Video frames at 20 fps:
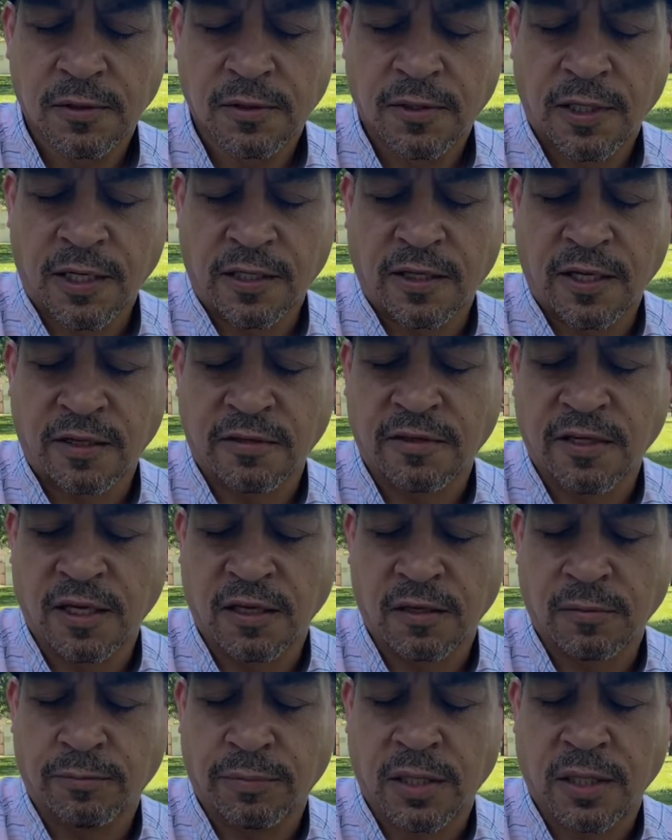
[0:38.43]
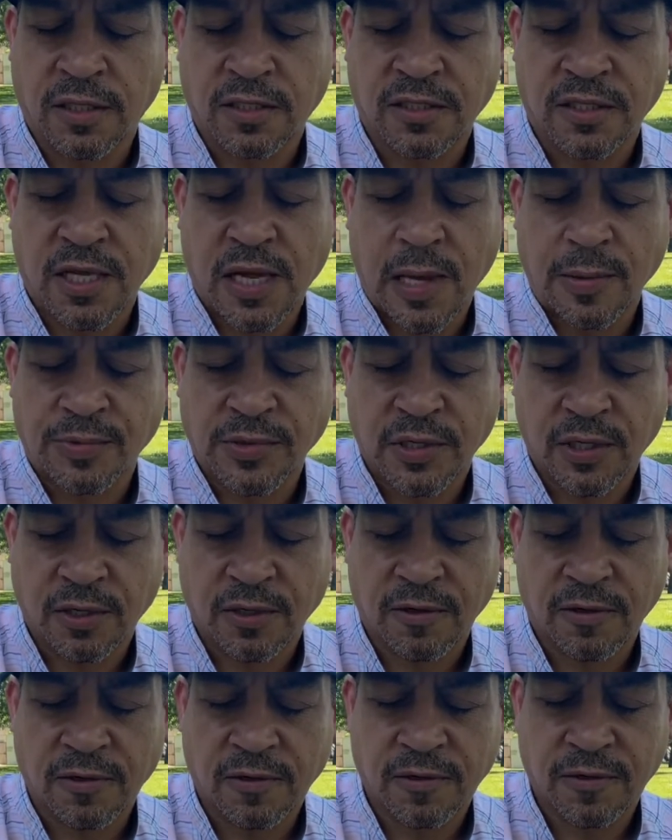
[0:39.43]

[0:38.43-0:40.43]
Like they say, the buck stops here.